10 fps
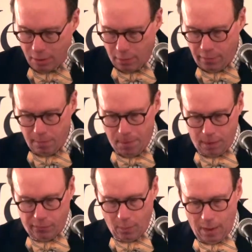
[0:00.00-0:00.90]
to the
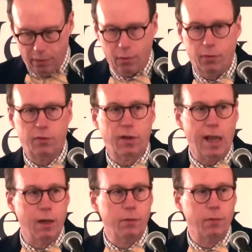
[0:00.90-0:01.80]
administration's
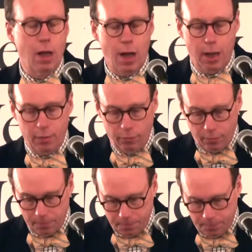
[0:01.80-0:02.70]
skein of lies.
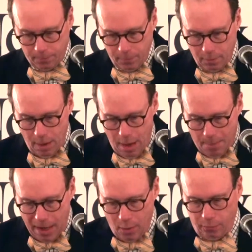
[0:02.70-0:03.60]

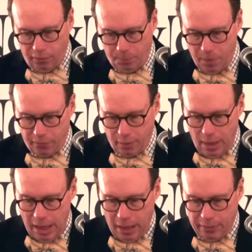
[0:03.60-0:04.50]
My own suspicion
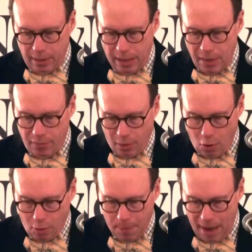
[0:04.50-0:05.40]
is that David
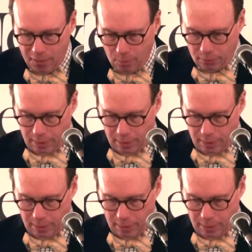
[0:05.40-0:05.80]
Kirkpatrick's